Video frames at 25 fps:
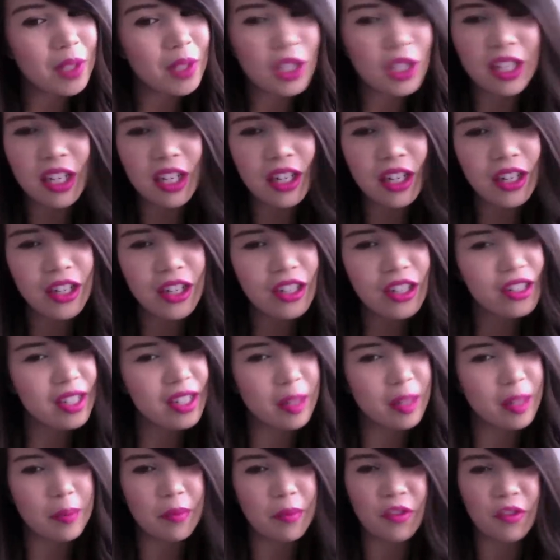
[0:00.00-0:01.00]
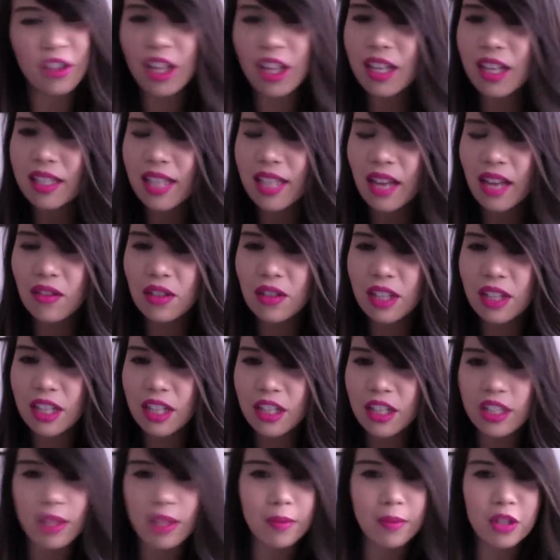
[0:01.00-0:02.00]
glitter, some Velux have
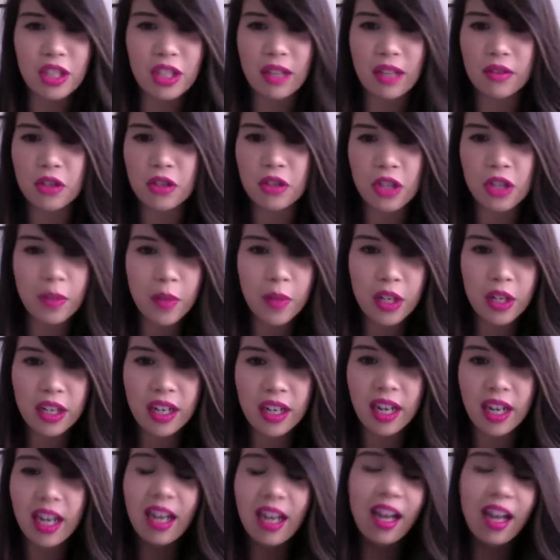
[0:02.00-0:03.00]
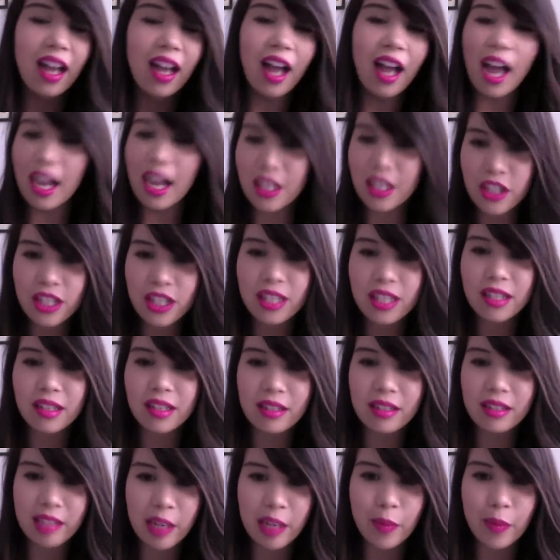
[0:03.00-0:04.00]
glitter, some just have shimmer. I just
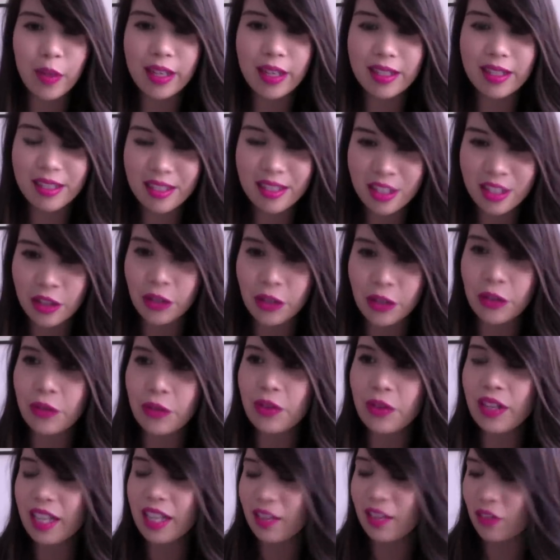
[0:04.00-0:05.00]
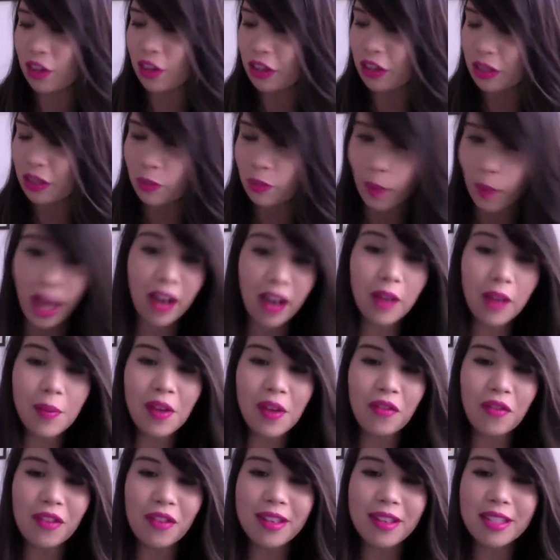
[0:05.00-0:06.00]
keep it to if it looks matte
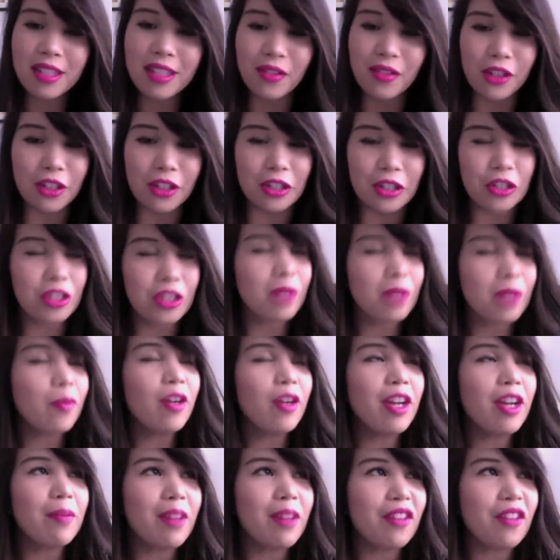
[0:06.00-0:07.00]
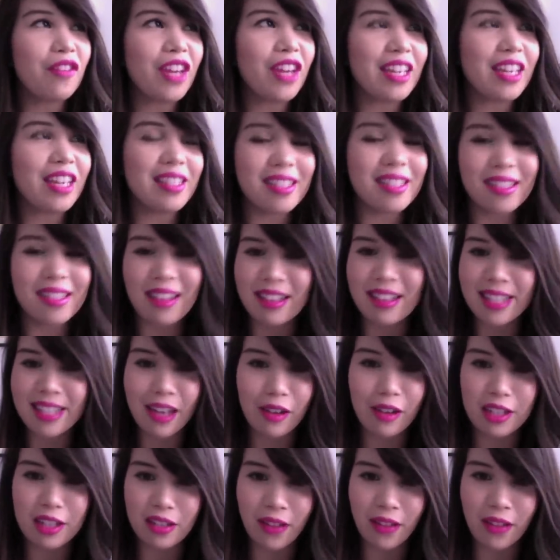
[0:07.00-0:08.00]
on my face, if it looks shimmery on my face,
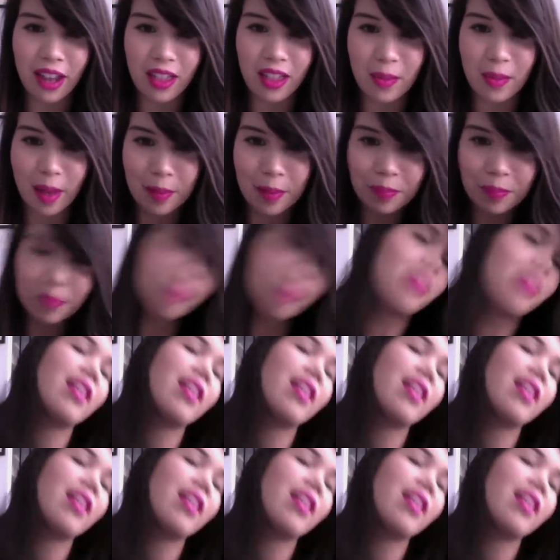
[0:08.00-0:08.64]
that's how I divide them up.